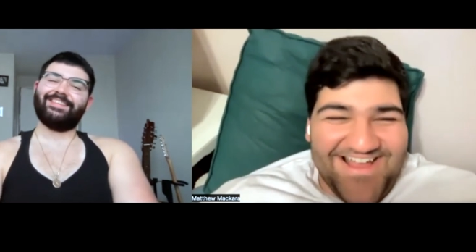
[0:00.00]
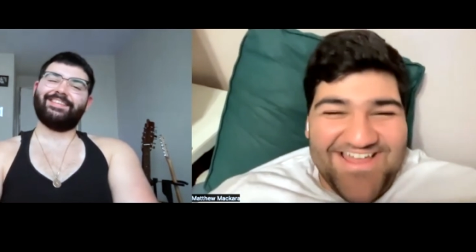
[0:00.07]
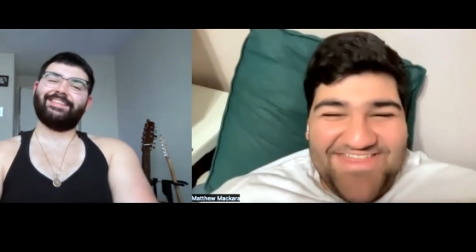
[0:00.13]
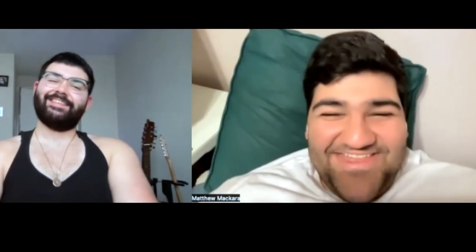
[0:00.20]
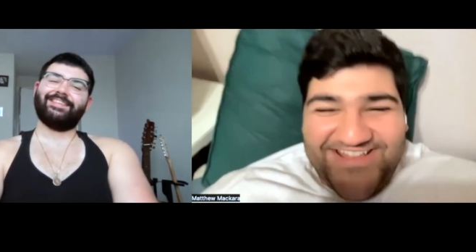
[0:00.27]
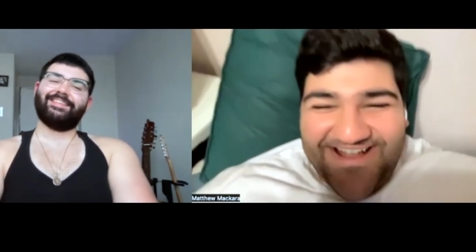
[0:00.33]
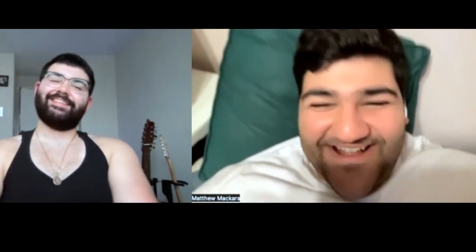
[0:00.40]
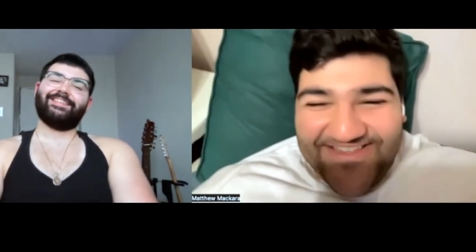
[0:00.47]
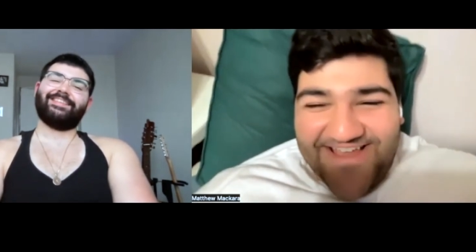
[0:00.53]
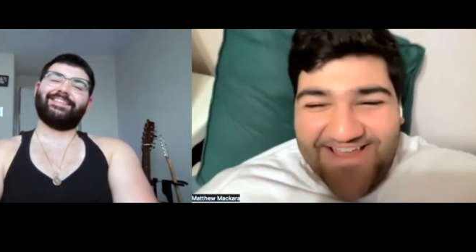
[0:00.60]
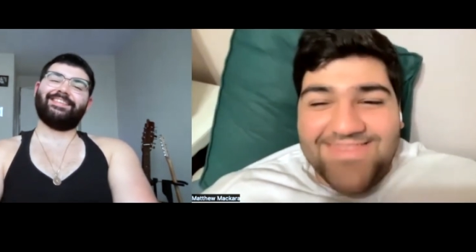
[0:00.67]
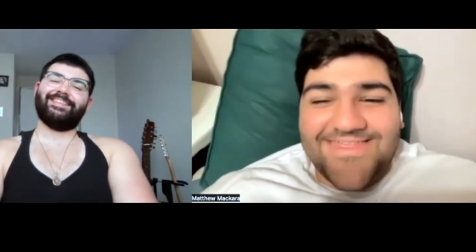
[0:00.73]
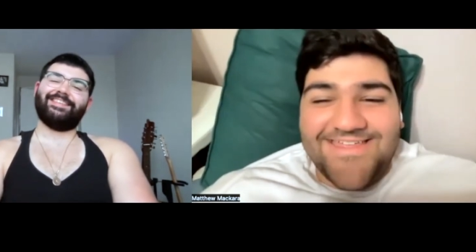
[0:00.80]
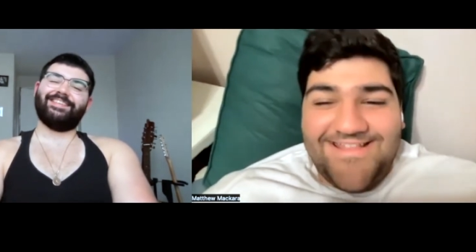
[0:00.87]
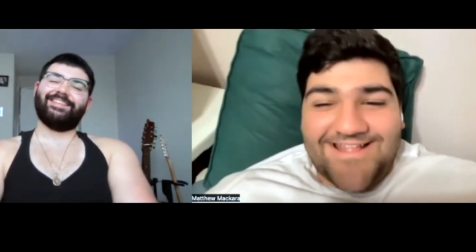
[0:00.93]
Speaker 1: I think
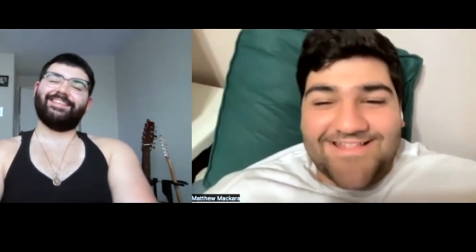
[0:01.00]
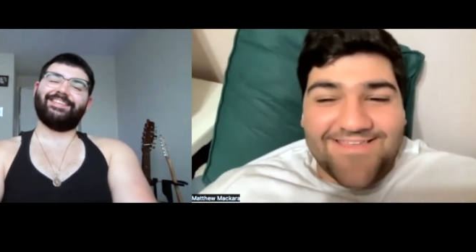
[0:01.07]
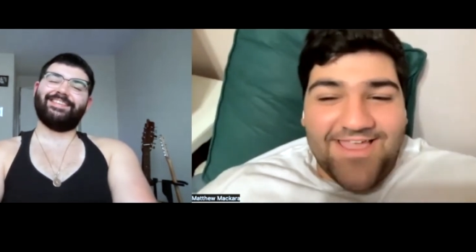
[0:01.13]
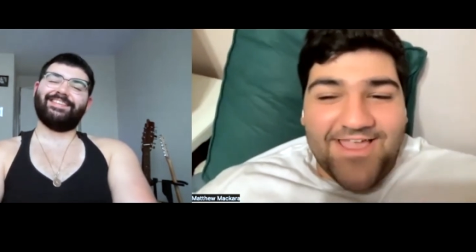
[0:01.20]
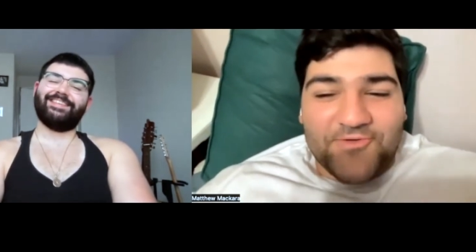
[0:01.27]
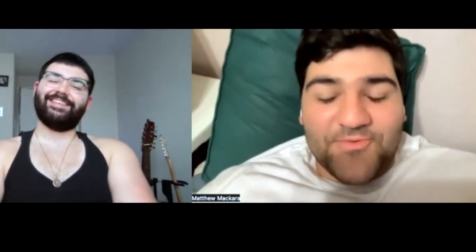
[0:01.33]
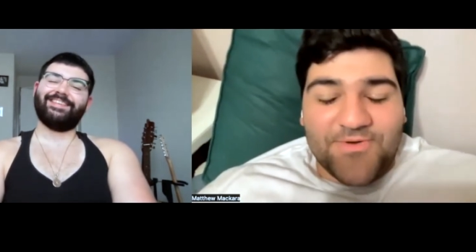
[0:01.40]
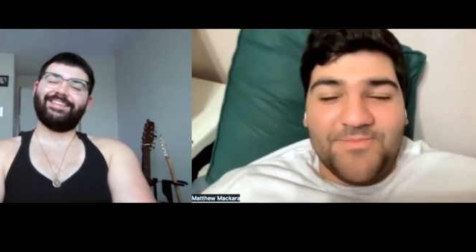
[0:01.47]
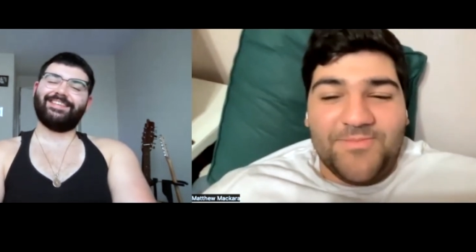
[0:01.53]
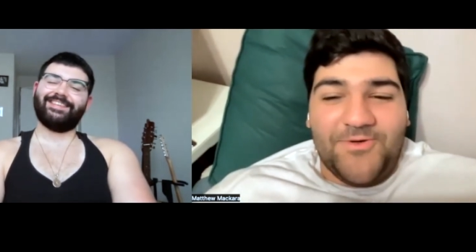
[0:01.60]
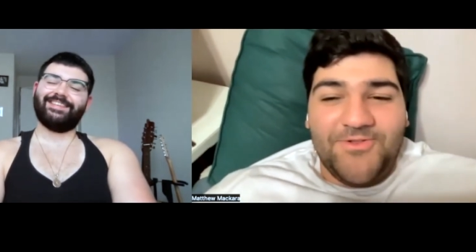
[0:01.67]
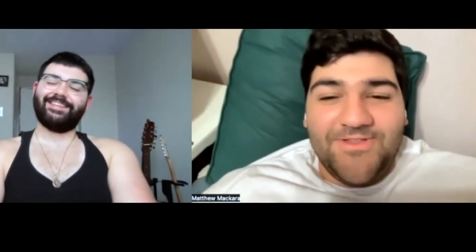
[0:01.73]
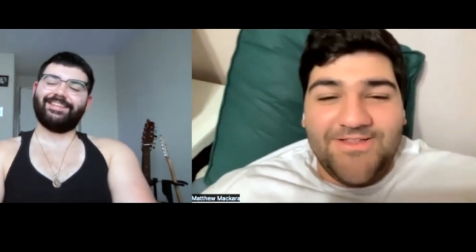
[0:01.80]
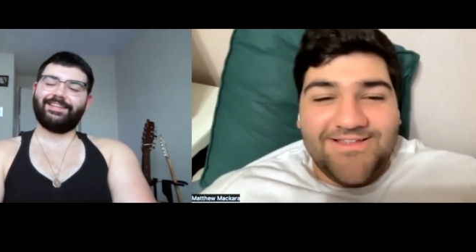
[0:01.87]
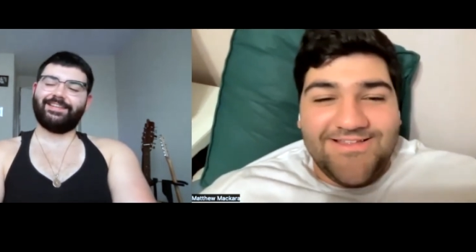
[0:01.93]
that's I think that's
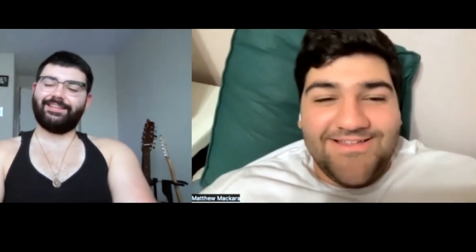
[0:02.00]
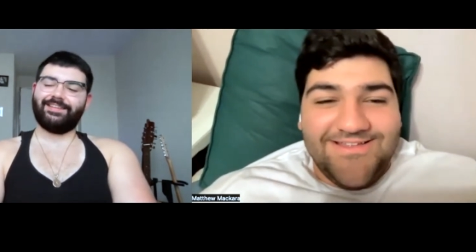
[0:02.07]
equitable.